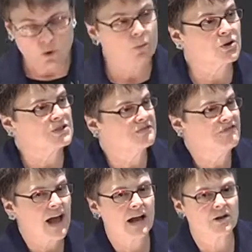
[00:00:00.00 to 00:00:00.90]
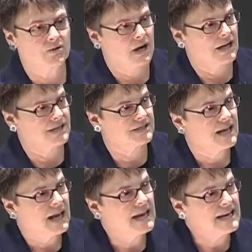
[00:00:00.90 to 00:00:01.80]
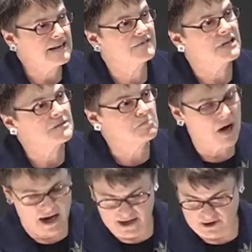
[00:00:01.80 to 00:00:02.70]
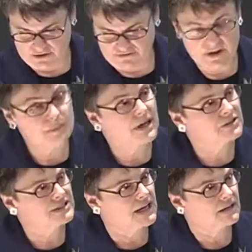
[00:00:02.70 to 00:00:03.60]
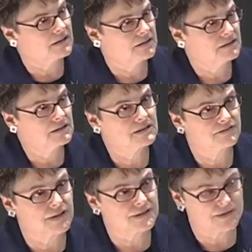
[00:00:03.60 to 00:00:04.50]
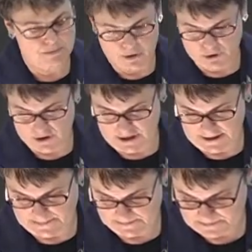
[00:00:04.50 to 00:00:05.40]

worked to valorize and even admire female death in defense of purity.